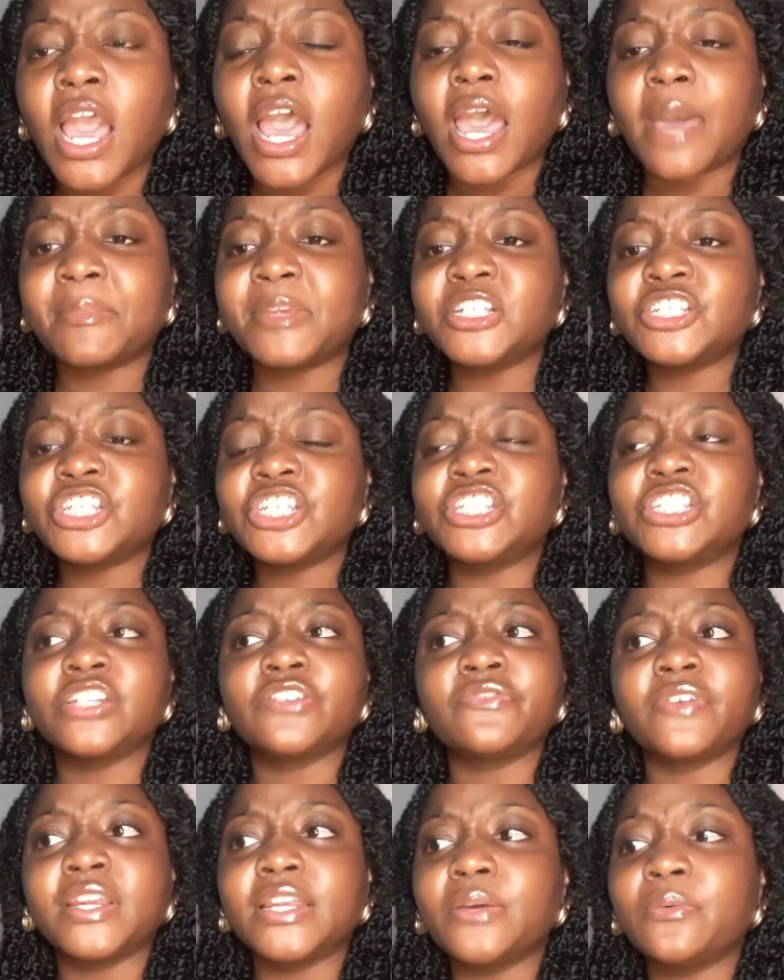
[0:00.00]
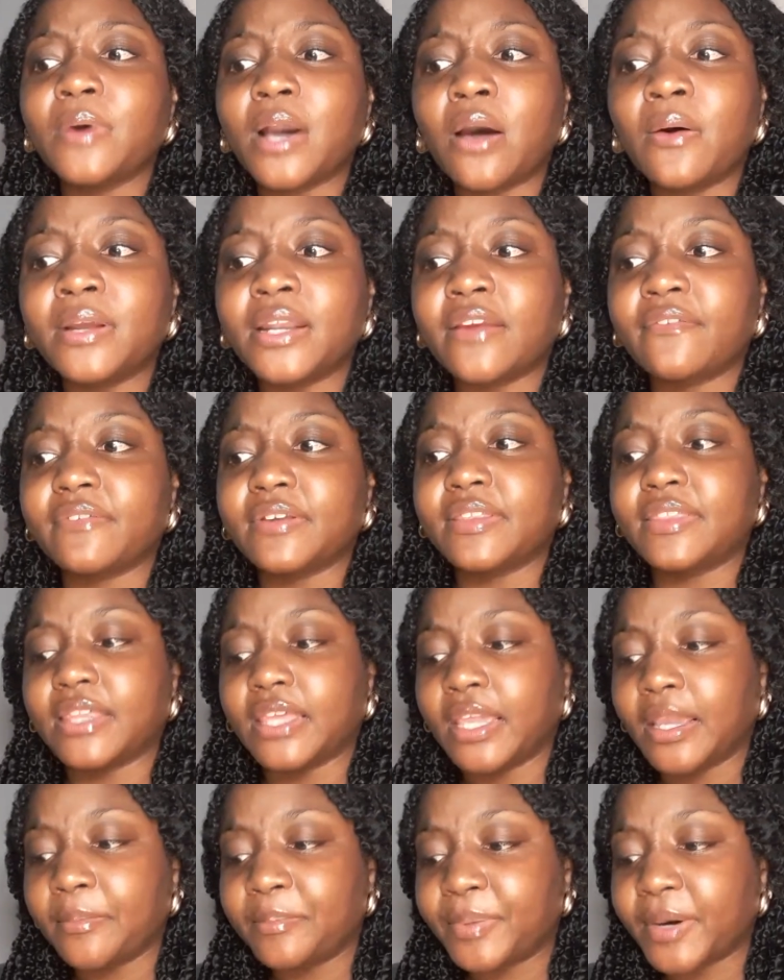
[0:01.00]
i mean she did really well and
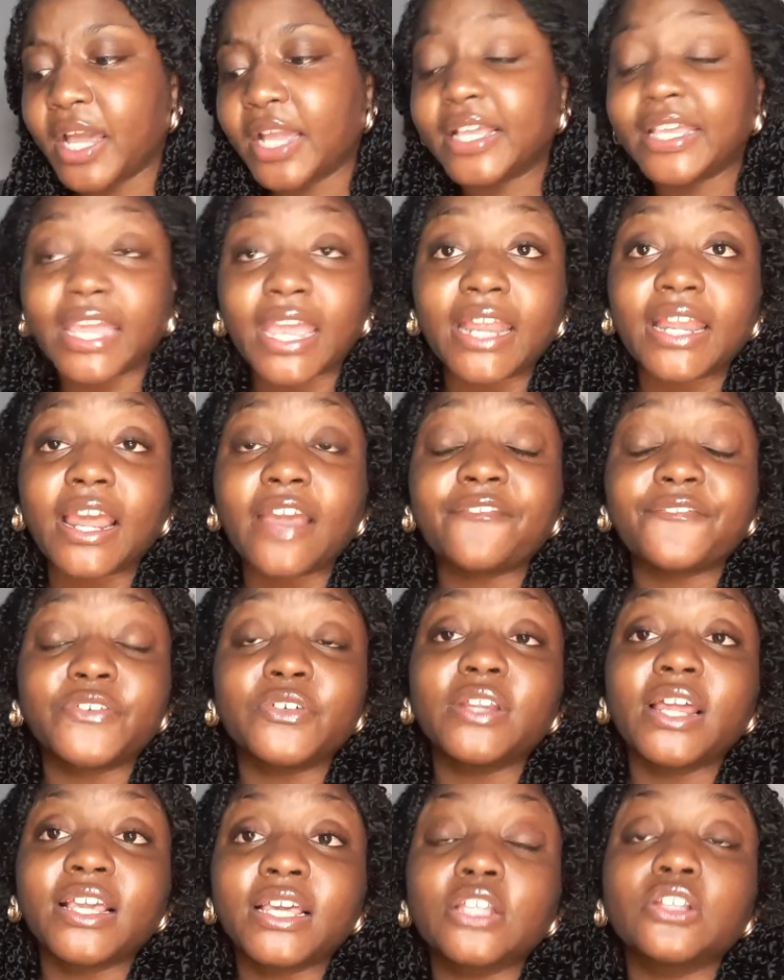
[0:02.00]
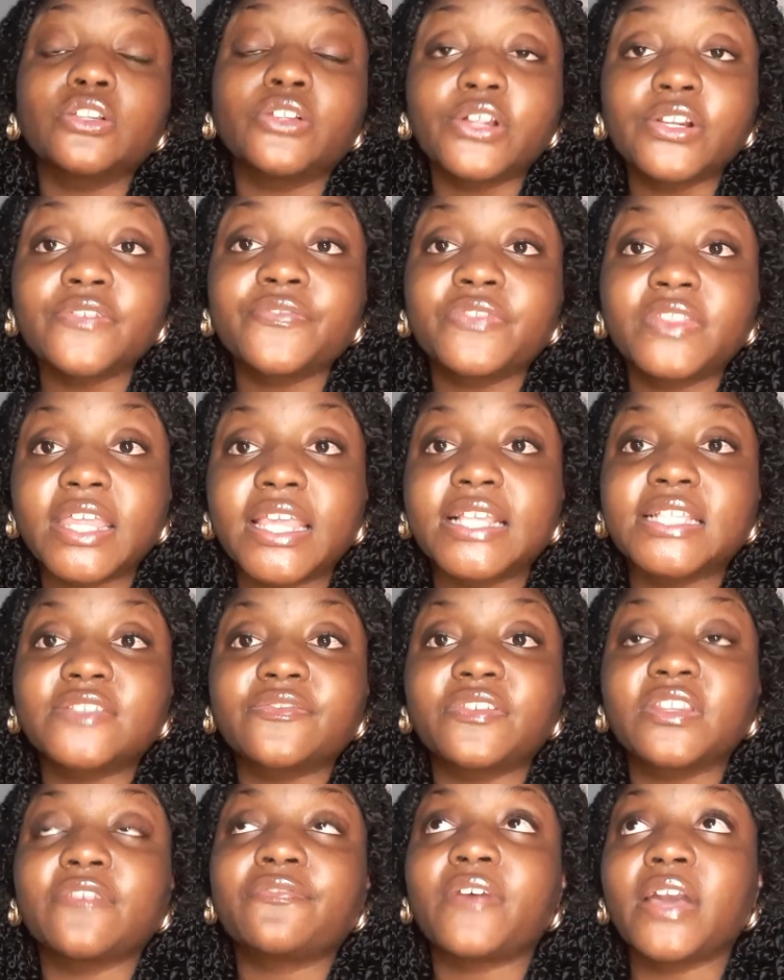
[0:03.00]
everything but again i feel like a lot of things
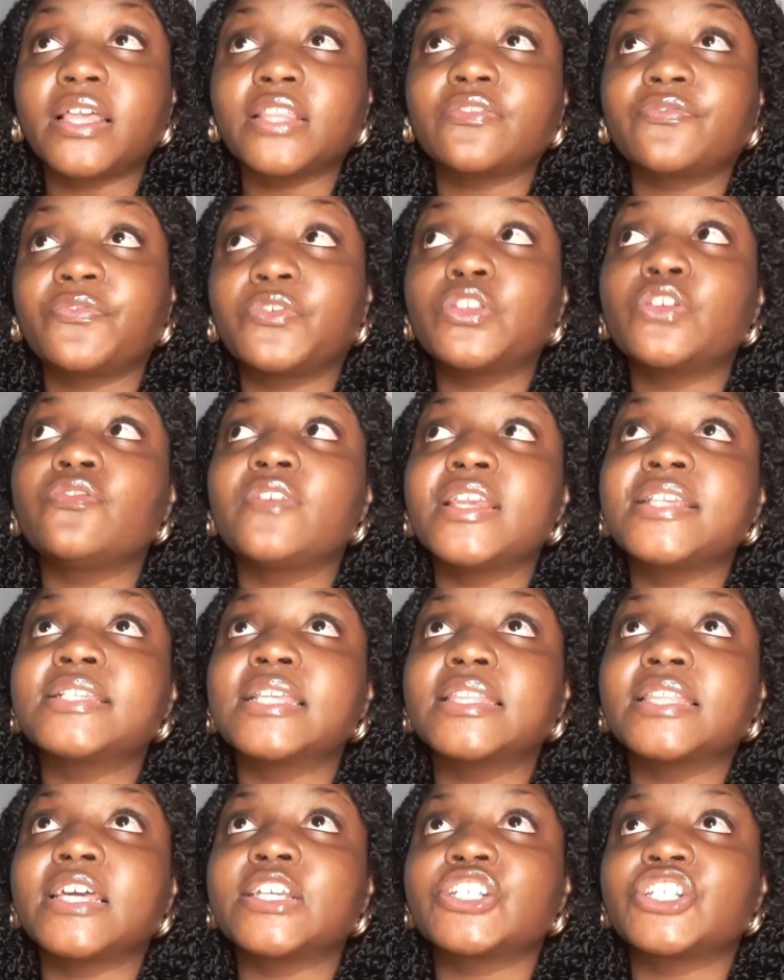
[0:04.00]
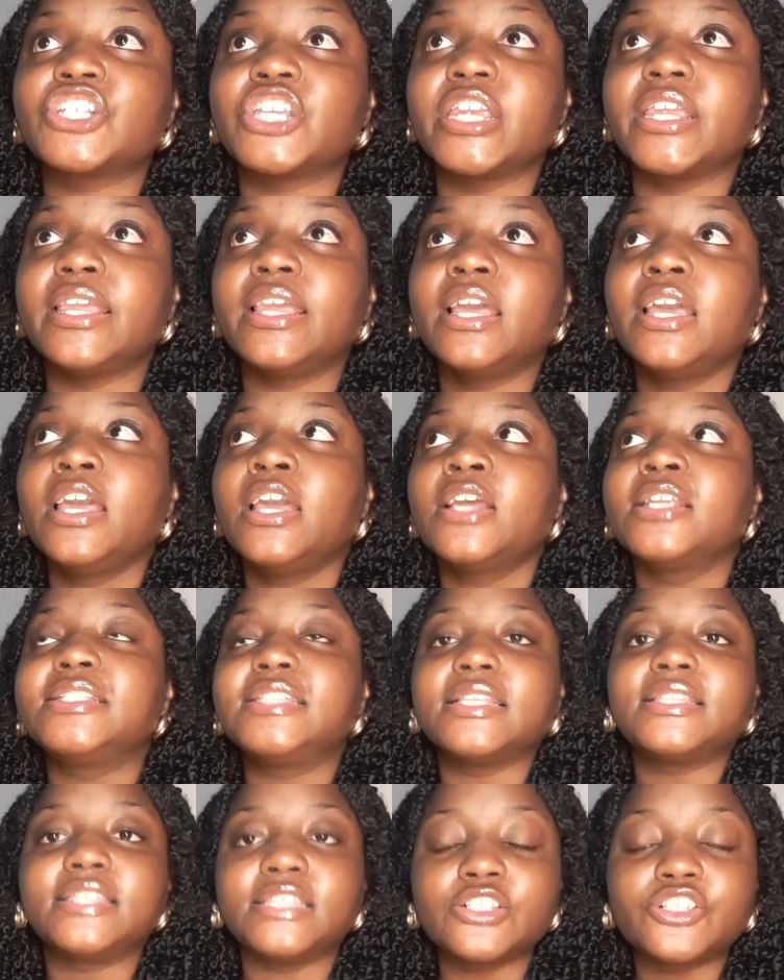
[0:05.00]
for the fact for the reason that she
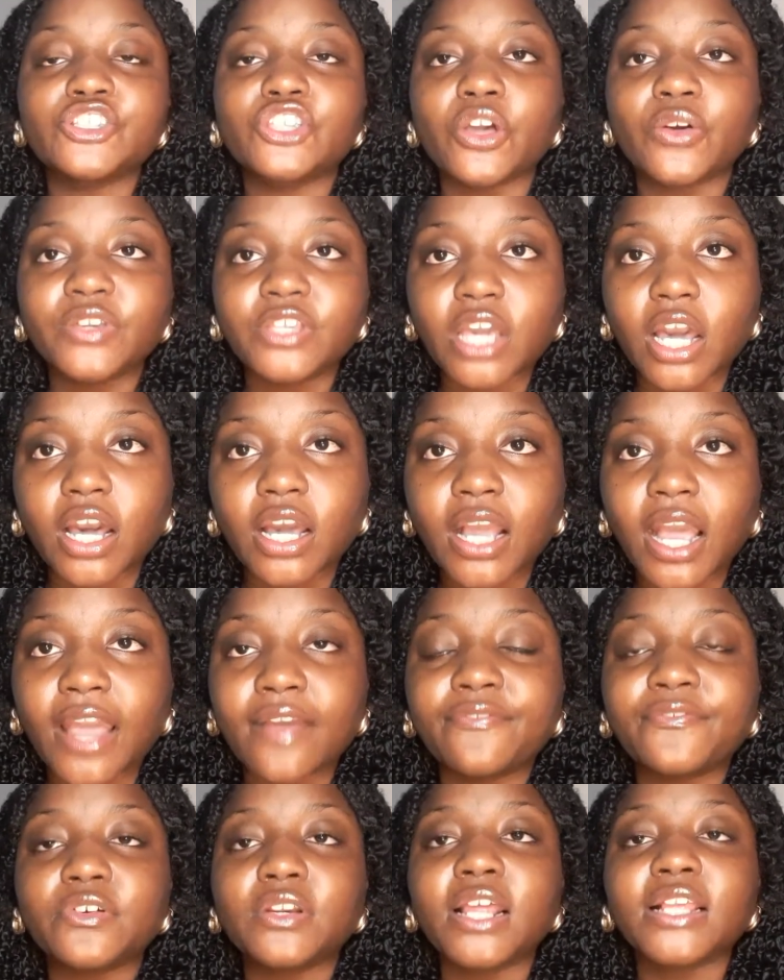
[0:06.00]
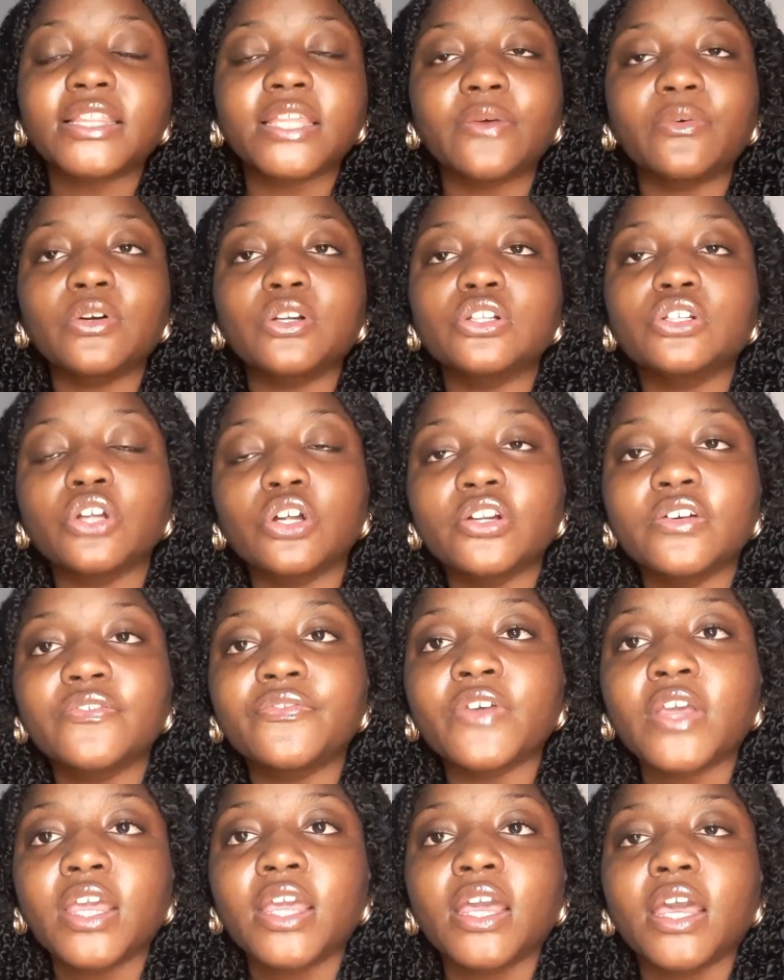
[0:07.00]
did this so young i feel like there were a lot
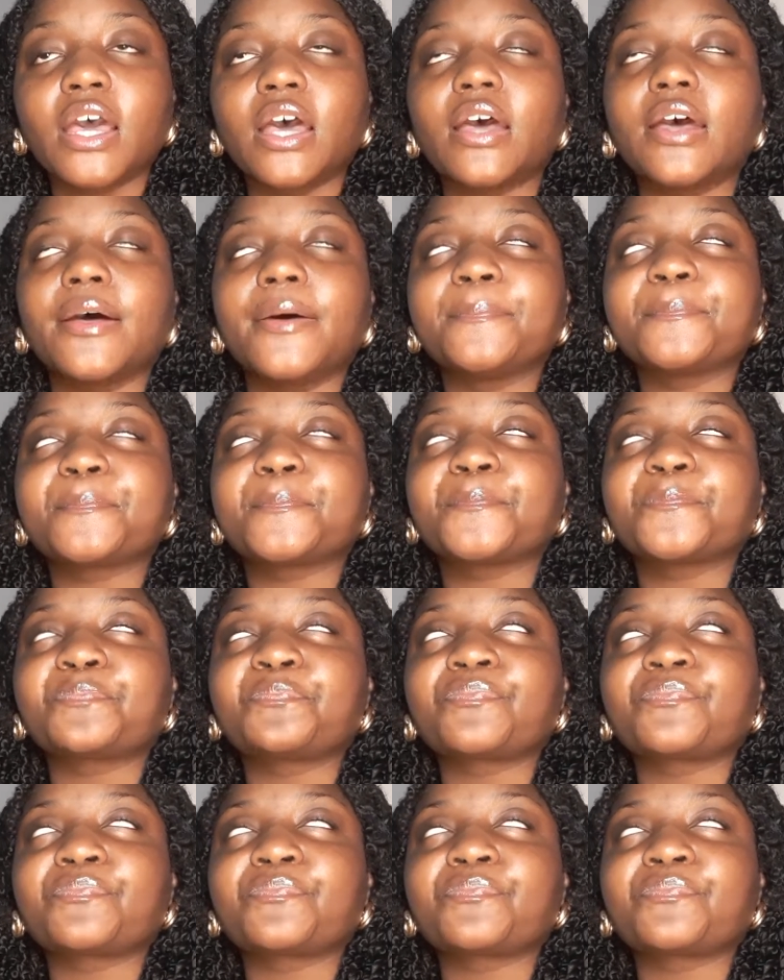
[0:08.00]
of um